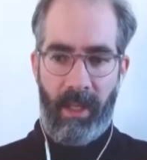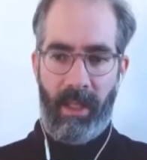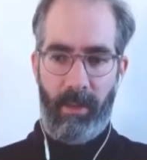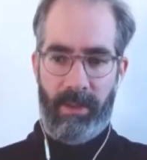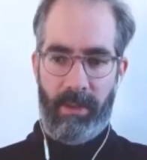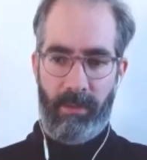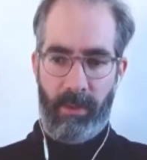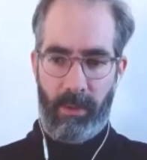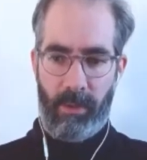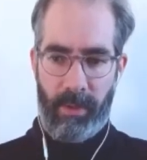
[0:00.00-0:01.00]
how is it for
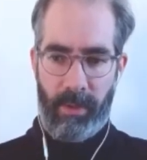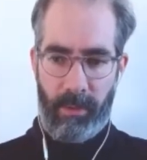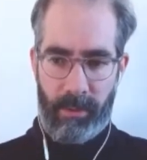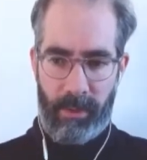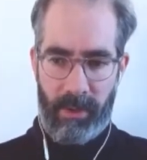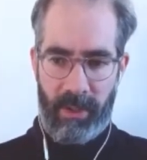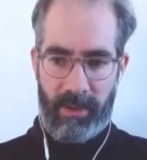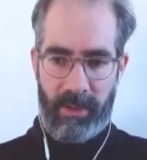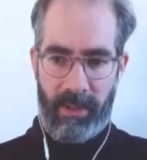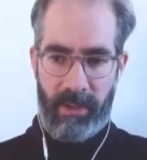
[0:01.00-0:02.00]
you with what we
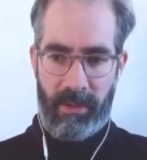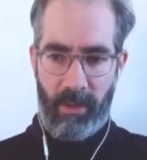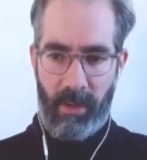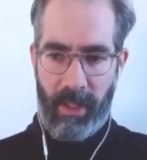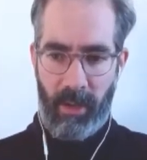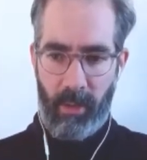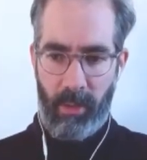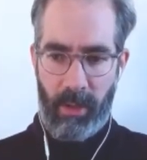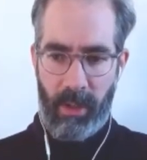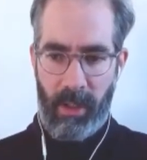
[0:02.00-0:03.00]
just did? So how